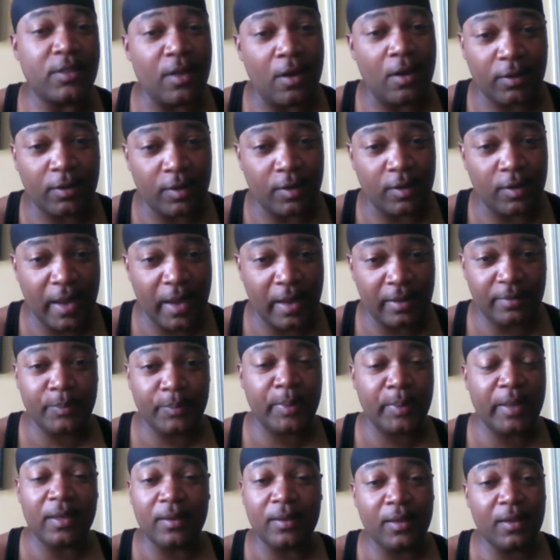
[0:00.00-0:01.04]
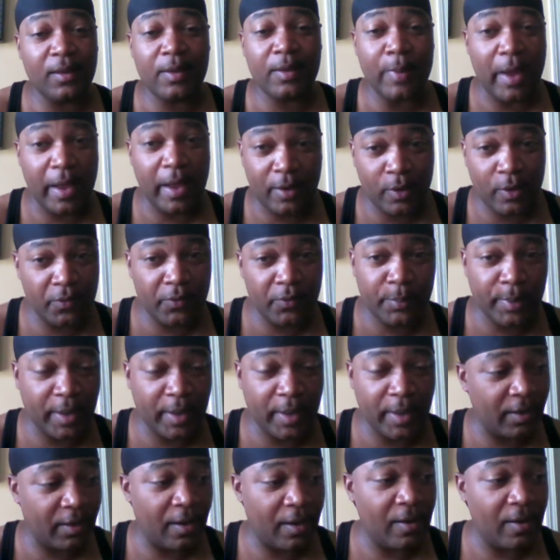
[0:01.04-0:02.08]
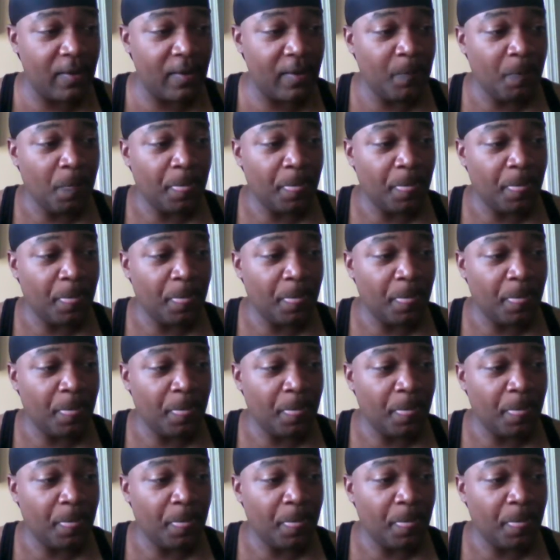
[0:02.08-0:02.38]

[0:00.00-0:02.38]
talk about picking anybody over Pacquiao.